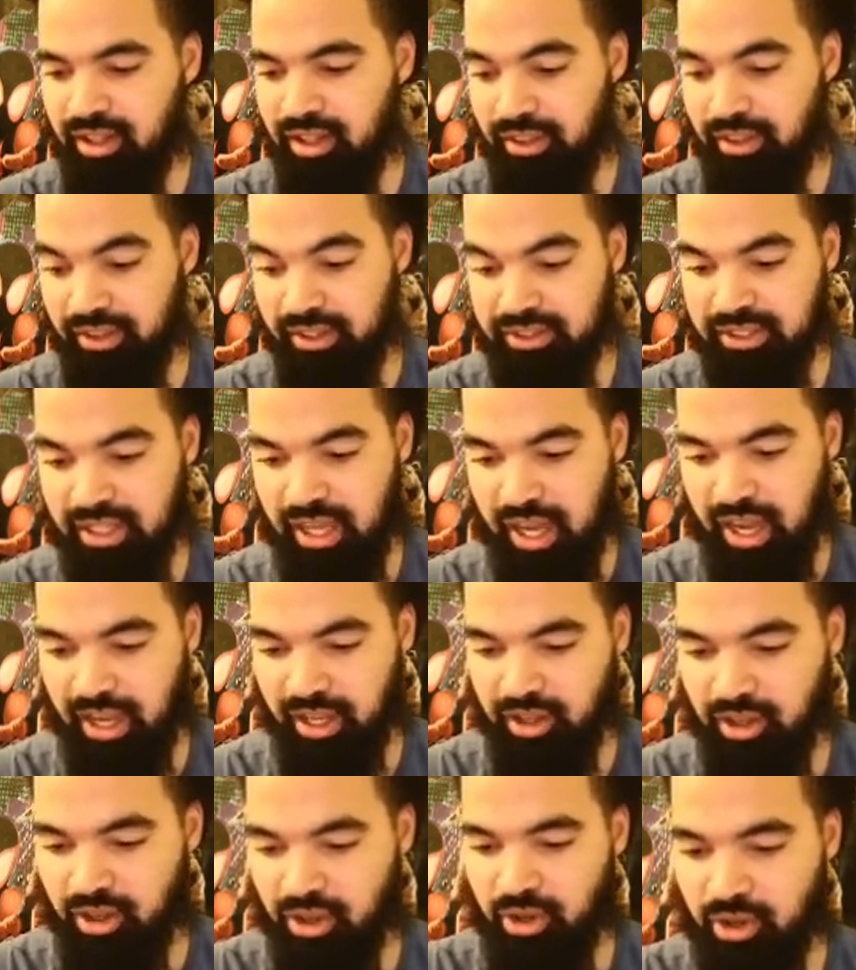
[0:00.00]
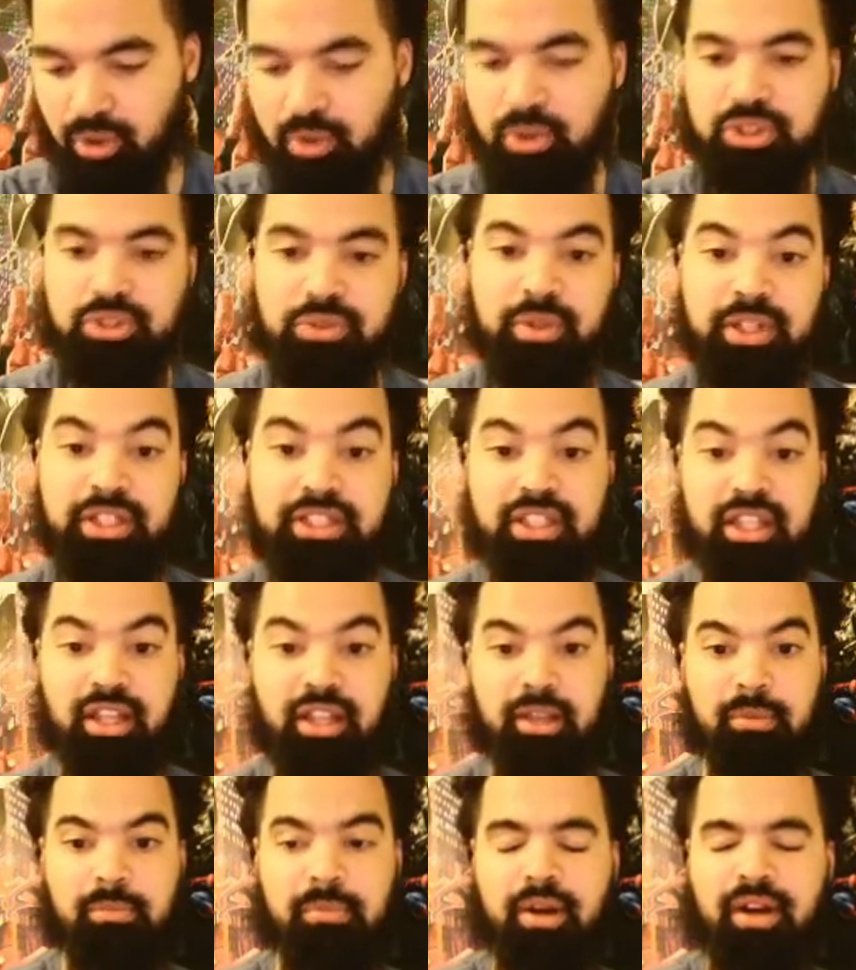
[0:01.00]
This guy who is recently
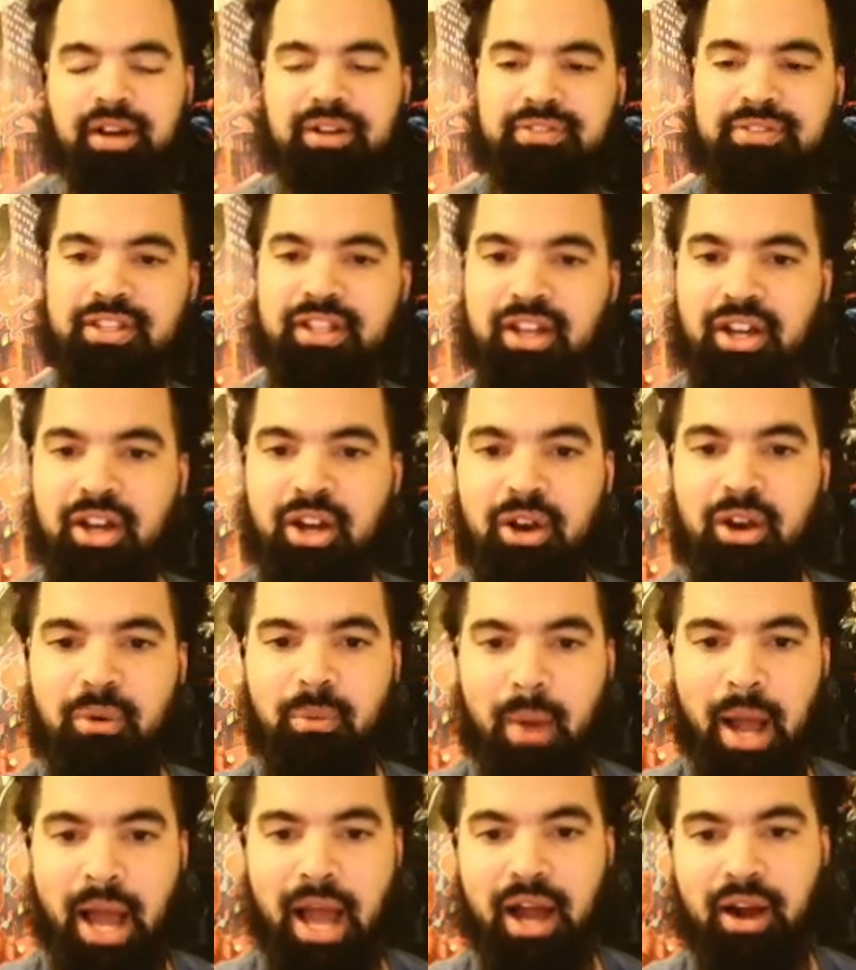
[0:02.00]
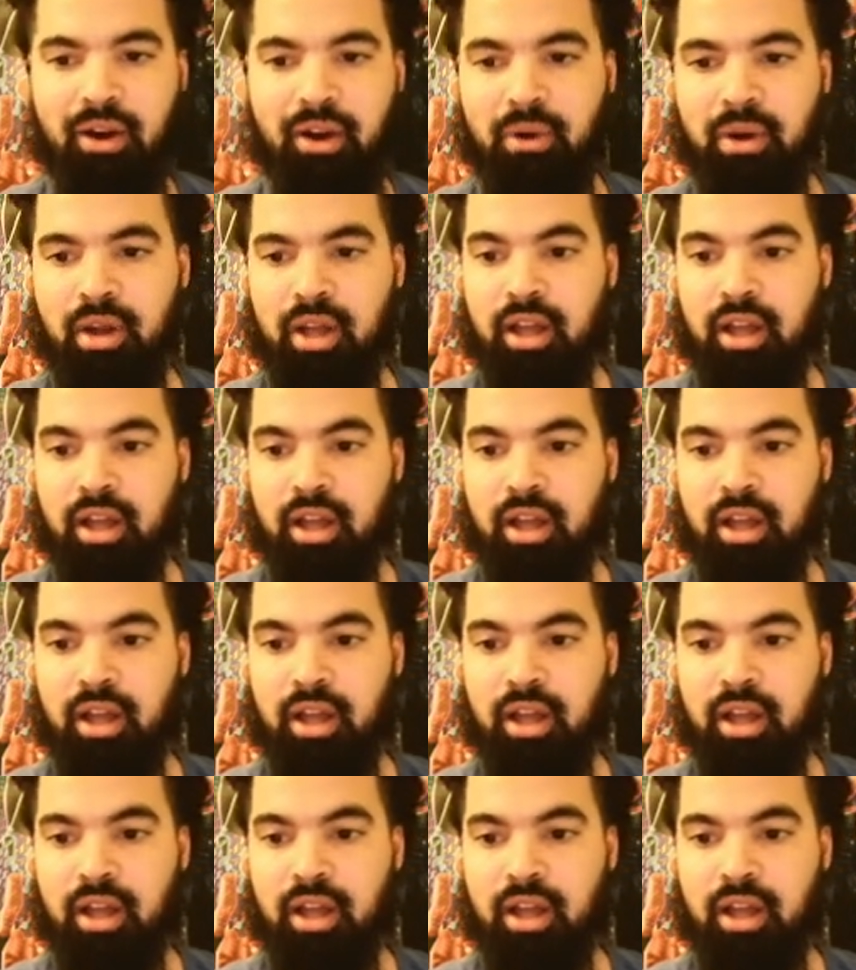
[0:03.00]
buffed. Wow.